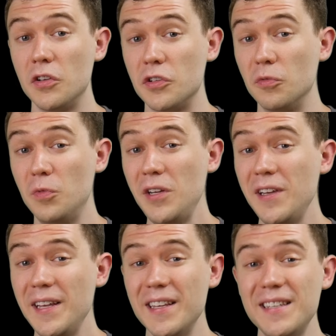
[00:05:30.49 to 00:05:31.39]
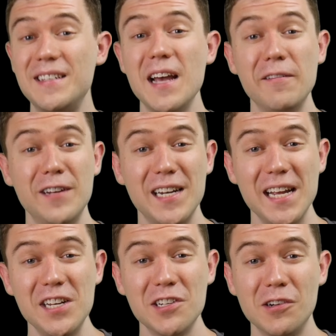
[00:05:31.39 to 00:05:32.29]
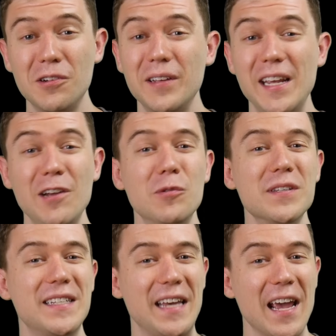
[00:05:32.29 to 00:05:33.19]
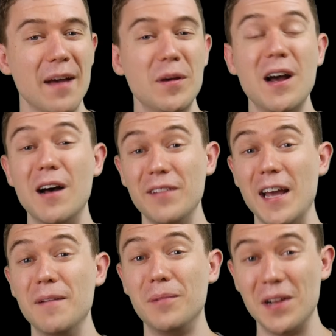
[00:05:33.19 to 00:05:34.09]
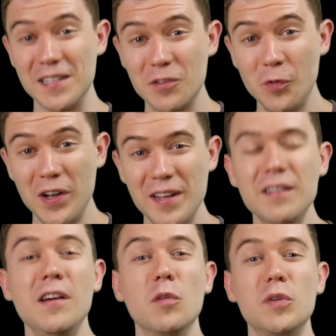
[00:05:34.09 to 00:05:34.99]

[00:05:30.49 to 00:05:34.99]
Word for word: So really, this definite integral equals gamma of n plus 1,